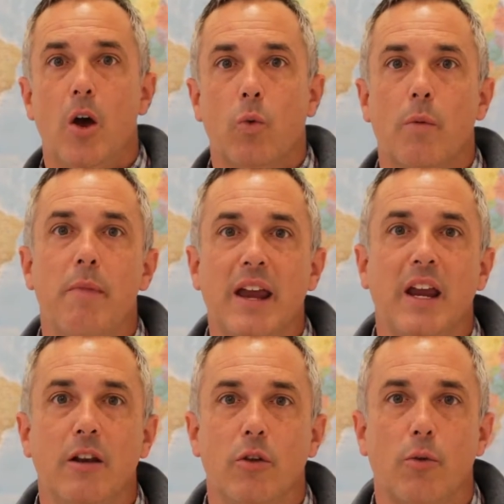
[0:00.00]
We're
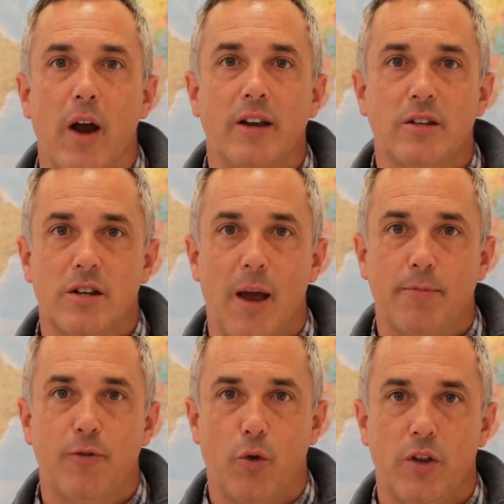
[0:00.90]
making the right
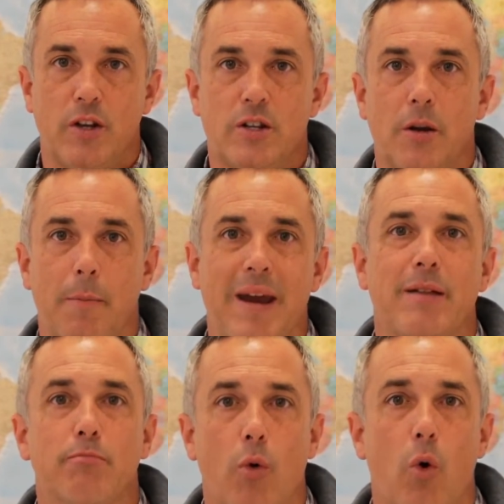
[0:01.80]
steps for this to
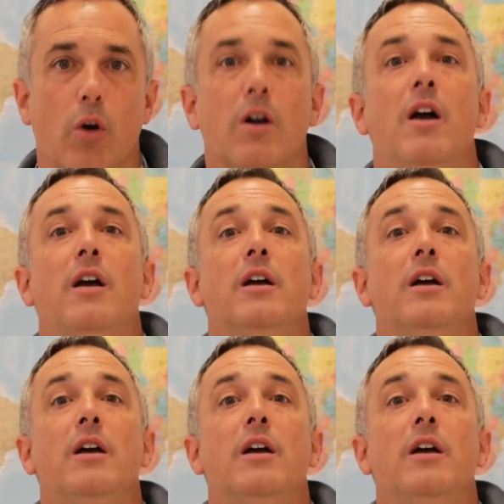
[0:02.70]
make more